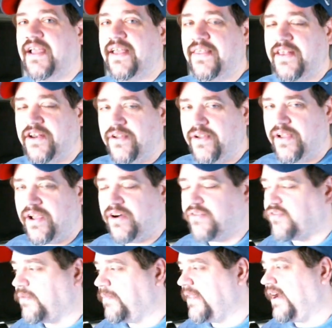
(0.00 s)
and then you can go
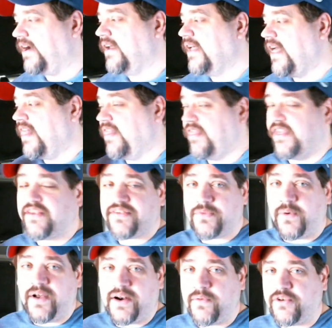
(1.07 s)
from there. This
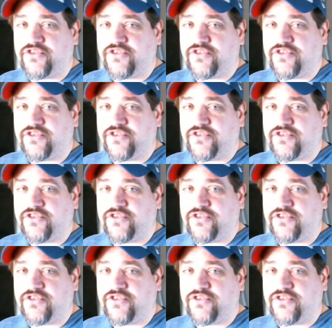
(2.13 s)
one,